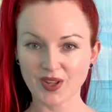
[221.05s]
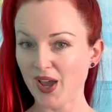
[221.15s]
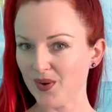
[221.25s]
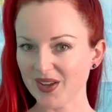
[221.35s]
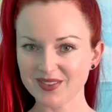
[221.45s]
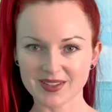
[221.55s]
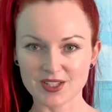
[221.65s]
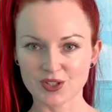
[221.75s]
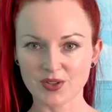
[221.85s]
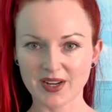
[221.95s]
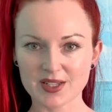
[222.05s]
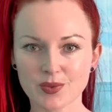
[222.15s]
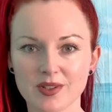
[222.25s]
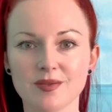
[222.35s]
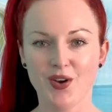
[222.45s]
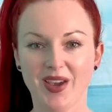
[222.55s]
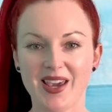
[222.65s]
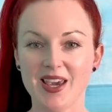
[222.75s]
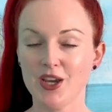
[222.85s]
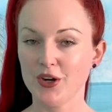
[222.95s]
Okay, let's do the next one. Okay,
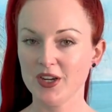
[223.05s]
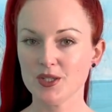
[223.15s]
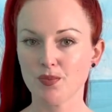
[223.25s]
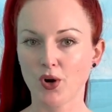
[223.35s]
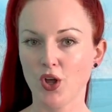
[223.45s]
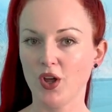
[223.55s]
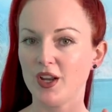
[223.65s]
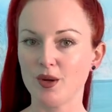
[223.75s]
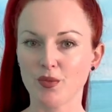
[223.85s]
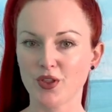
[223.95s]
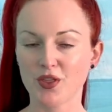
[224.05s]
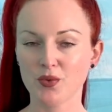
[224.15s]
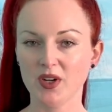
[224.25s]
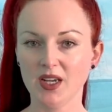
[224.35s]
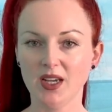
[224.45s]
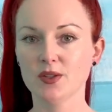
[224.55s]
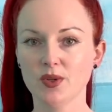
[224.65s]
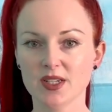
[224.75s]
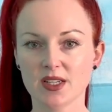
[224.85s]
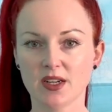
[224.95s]
here is bra number three. This
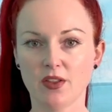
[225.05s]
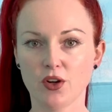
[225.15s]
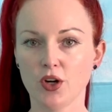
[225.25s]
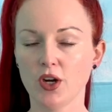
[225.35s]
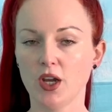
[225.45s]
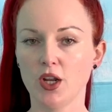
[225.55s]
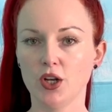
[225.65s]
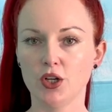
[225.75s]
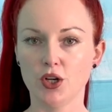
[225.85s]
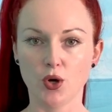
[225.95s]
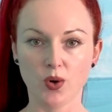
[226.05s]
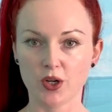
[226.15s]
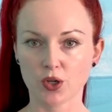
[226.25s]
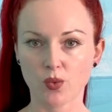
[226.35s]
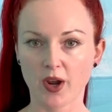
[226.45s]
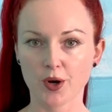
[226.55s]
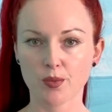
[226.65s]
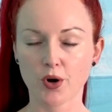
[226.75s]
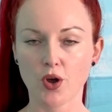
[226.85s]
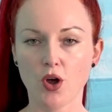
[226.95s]
one is another no underwire
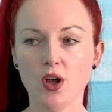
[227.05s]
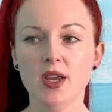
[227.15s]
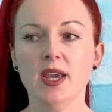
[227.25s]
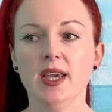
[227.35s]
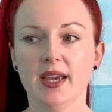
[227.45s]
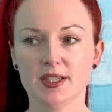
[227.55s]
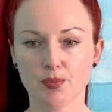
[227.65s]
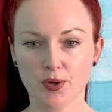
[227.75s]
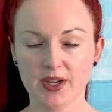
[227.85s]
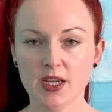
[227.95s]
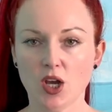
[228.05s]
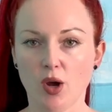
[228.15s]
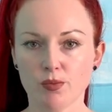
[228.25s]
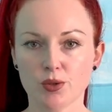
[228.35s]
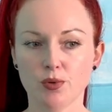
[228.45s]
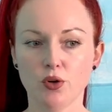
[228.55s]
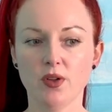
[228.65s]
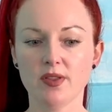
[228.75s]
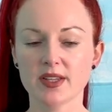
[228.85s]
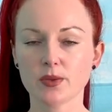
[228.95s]
bra. It's pretty
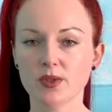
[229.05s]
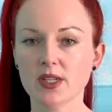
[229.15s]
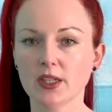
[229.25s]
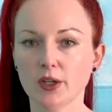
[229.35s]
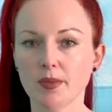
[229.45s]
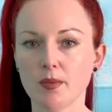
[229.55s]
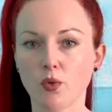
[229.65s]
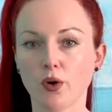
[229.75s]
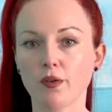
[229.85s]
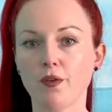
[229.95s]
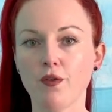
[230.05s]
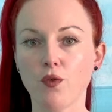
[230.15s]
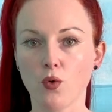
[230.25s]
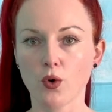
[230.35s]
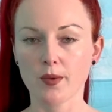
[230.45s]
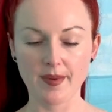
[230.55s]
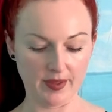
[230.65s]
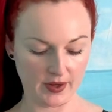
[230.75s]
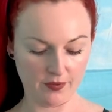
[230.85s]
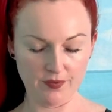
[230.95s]
comfortable. This one's a little bit more form,
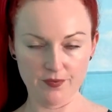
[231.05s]
like